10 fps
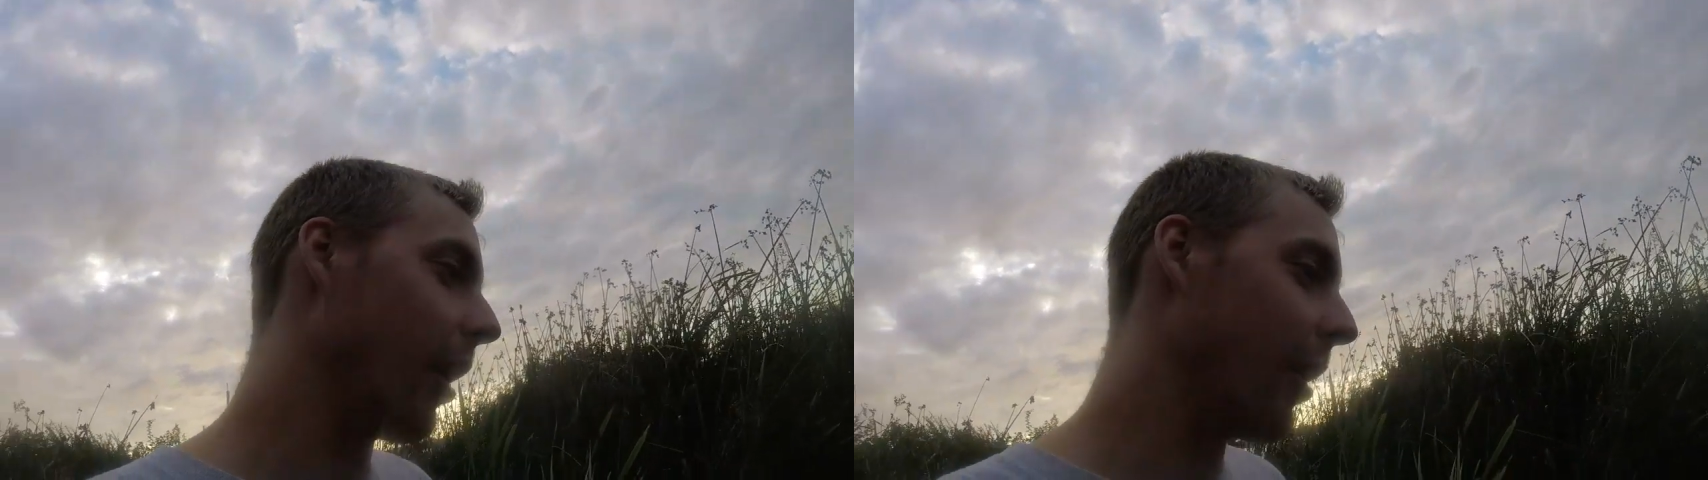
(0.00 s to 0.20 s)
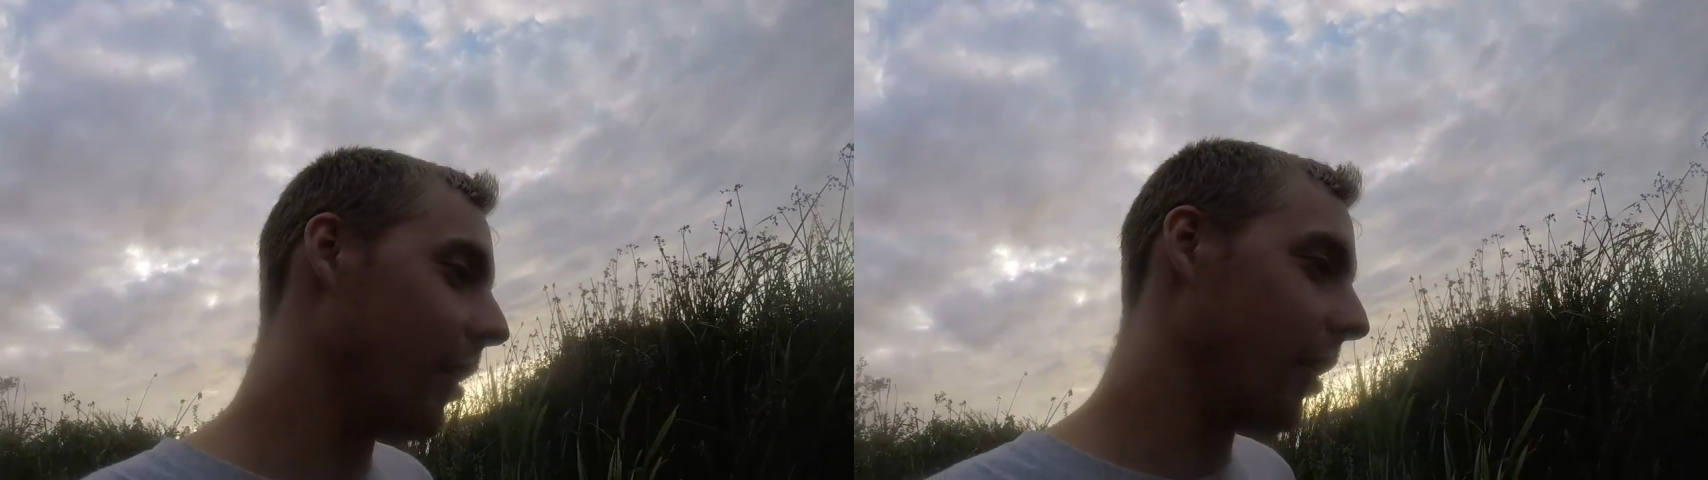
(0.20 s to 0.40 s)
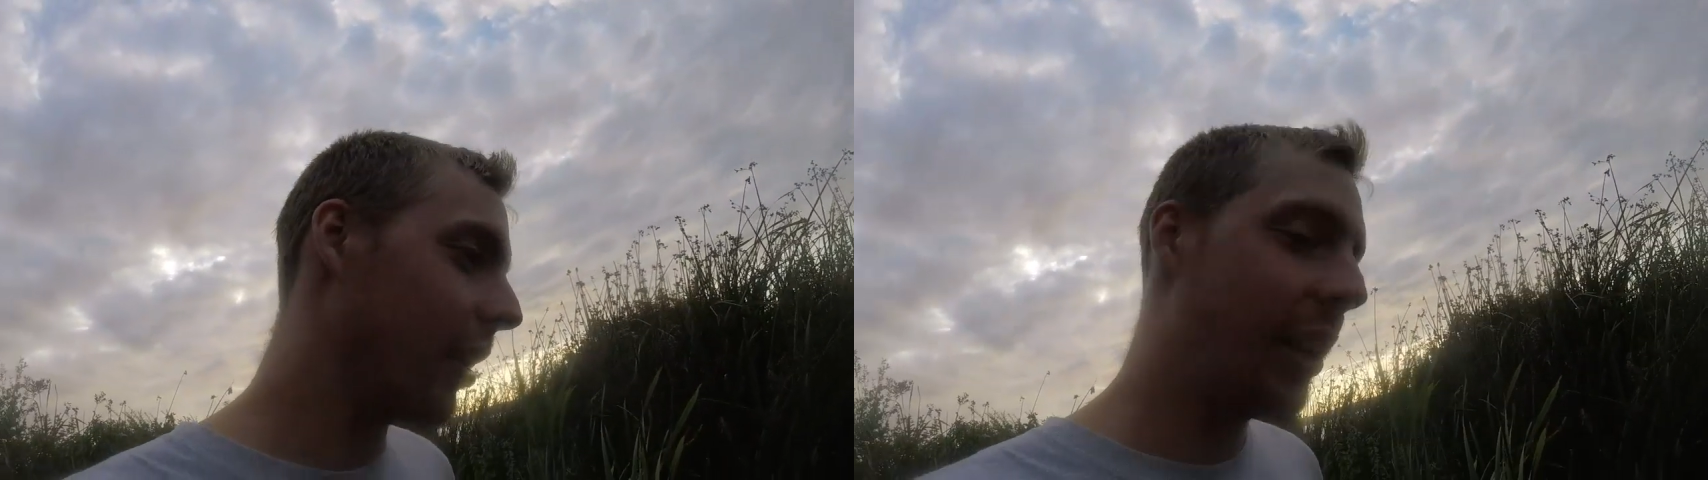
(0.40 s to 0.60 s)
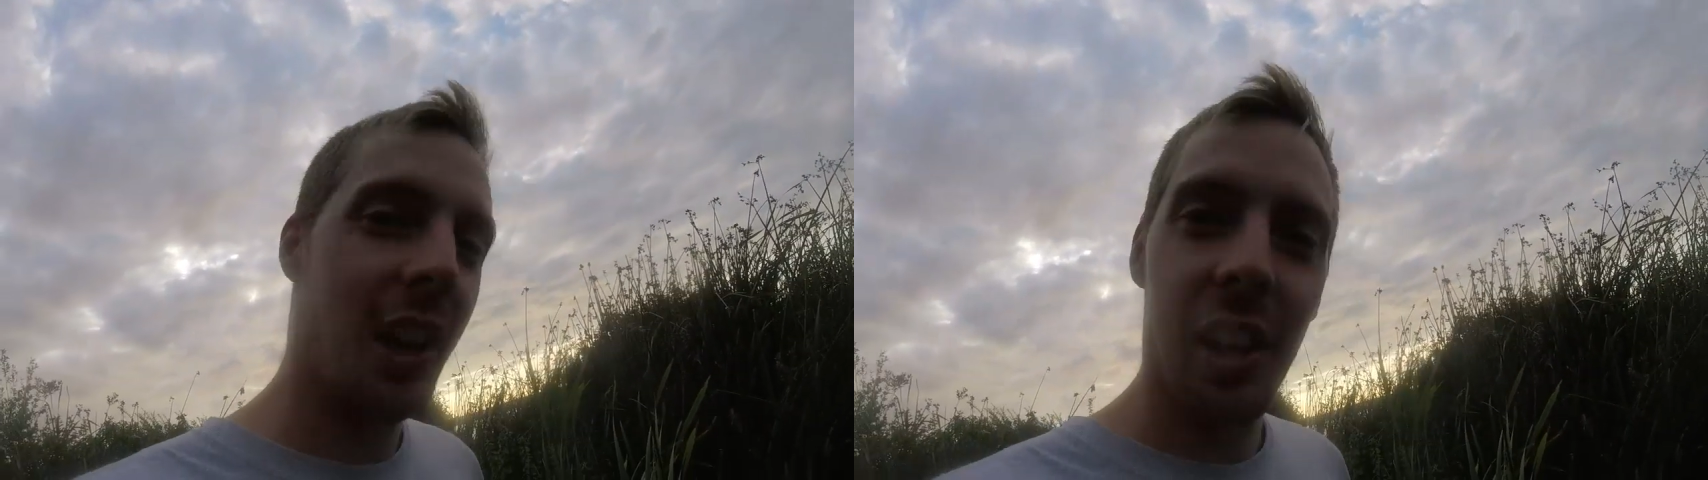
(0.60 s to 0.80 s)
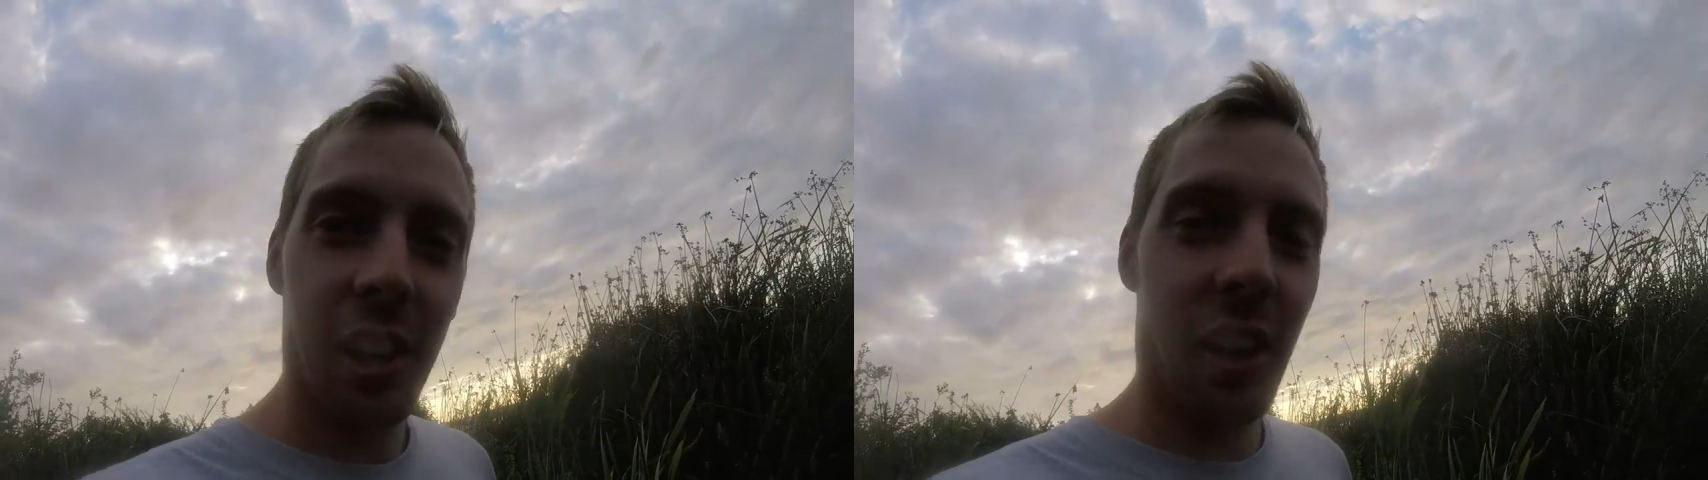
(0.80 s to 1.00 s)

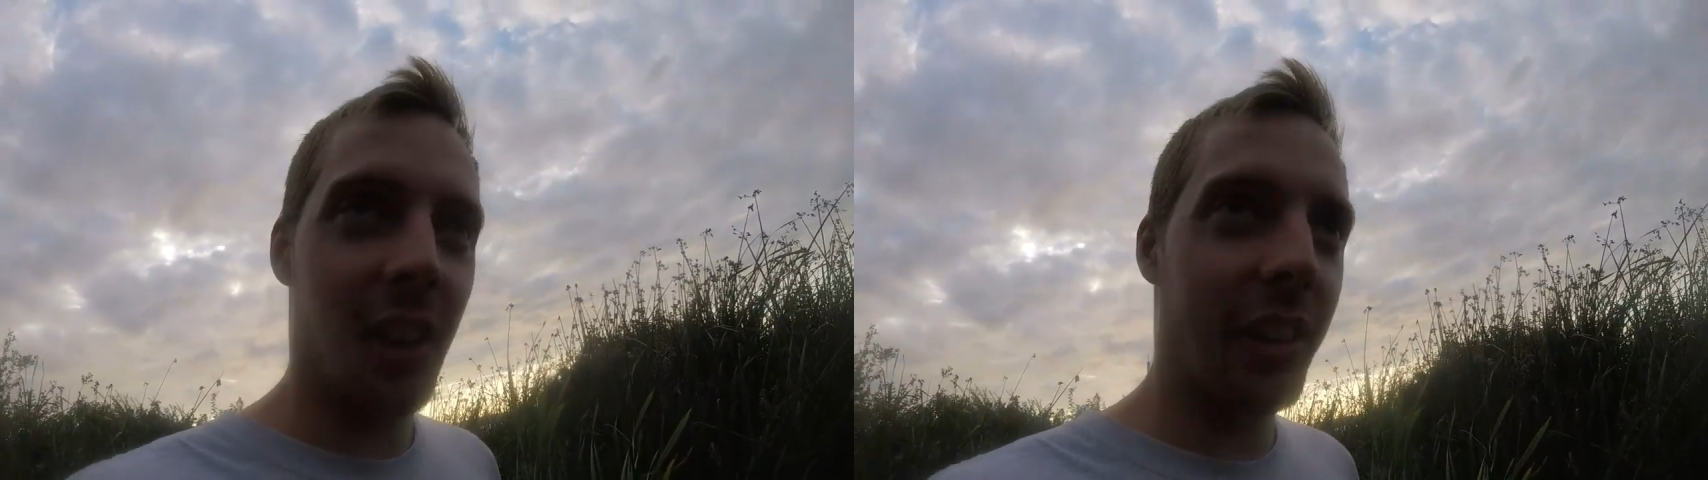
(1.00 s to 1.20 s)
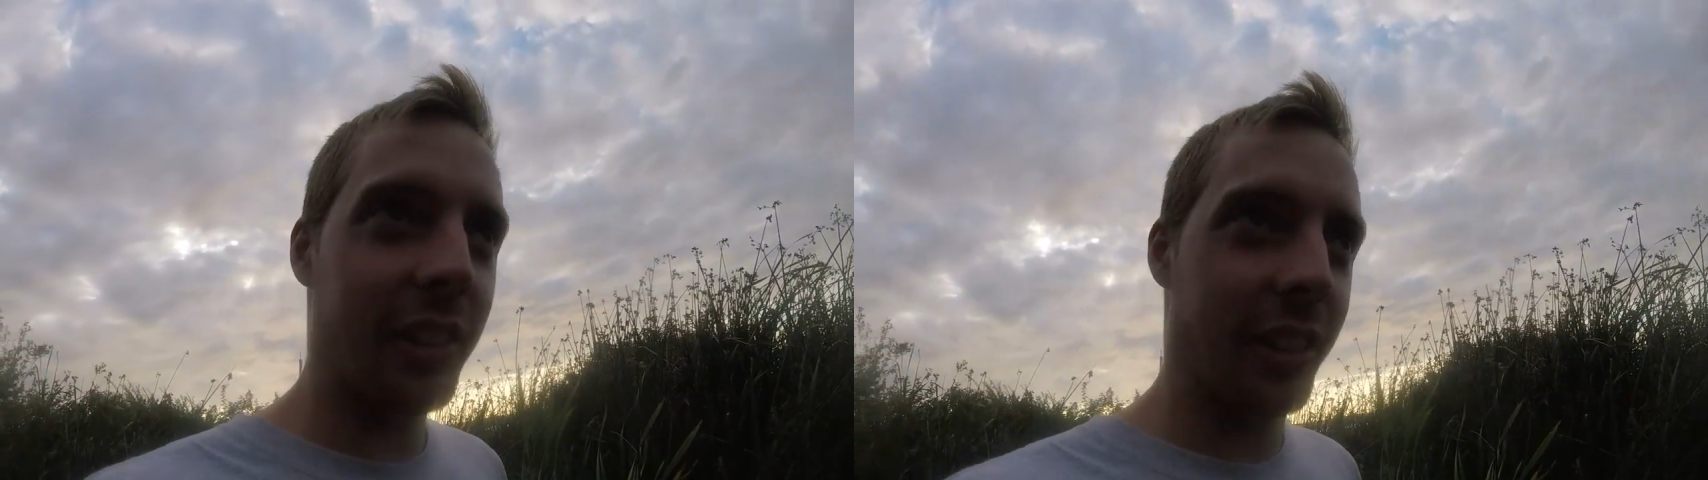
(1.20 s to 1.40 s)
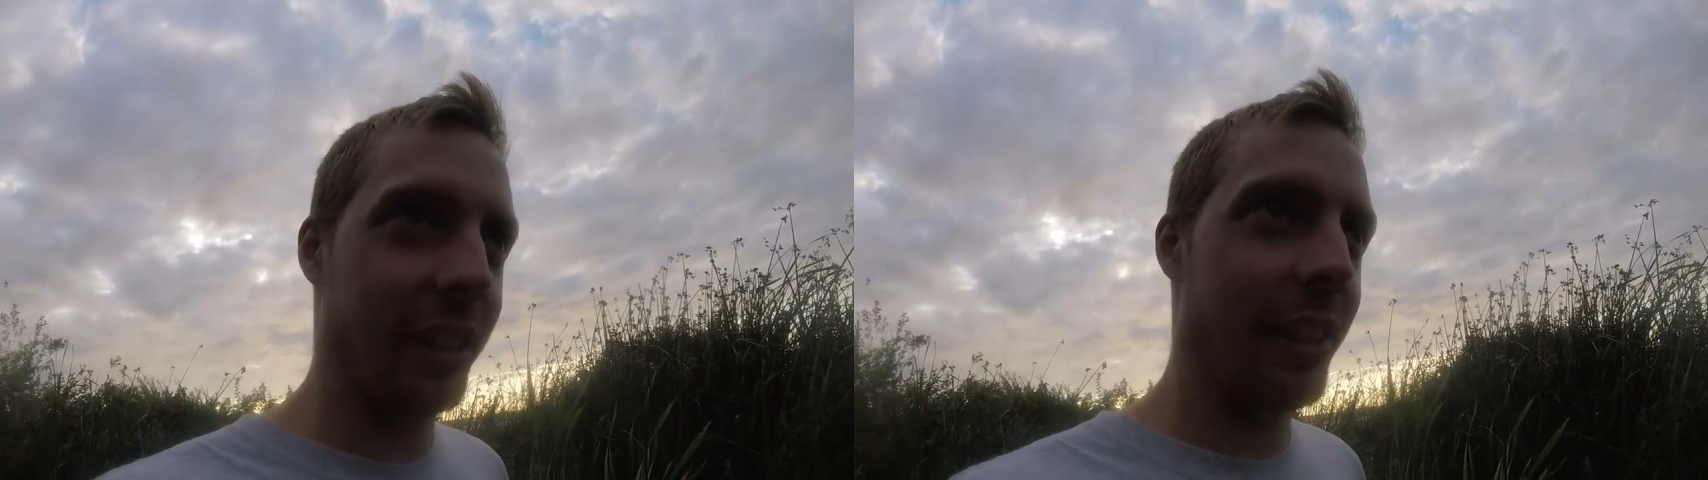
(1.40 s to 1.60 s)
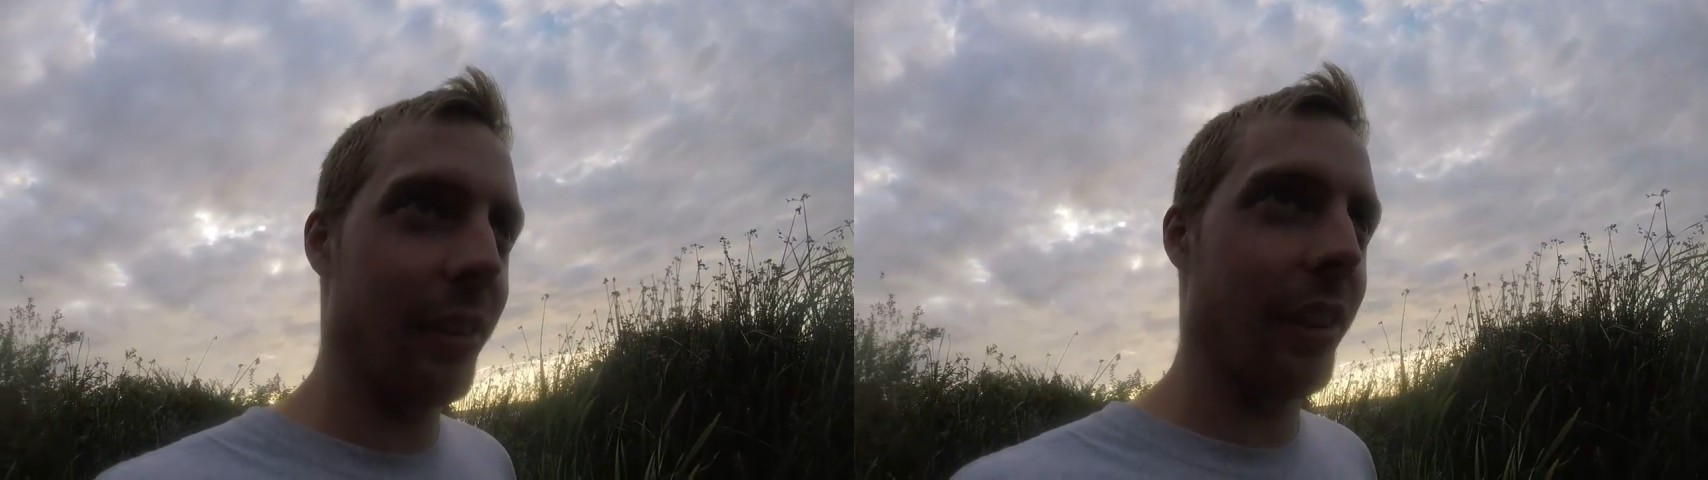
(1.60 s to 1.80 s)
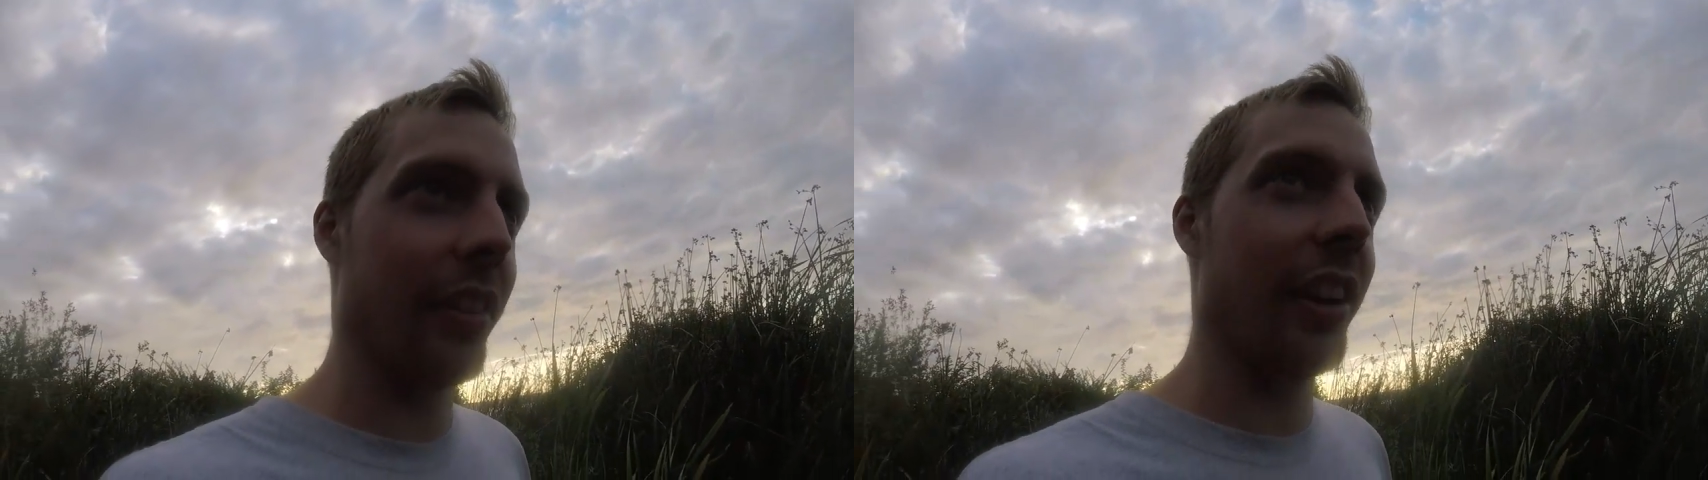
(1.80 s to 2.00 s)
I'll get
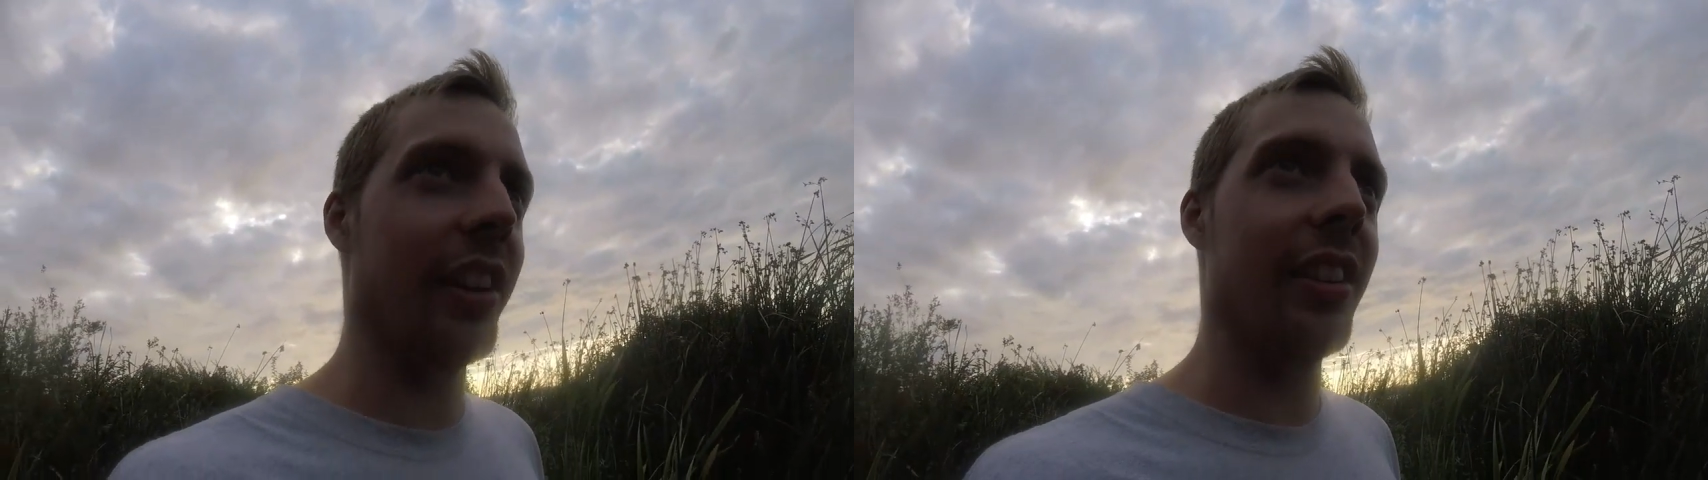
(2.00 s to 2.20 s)
rid of it.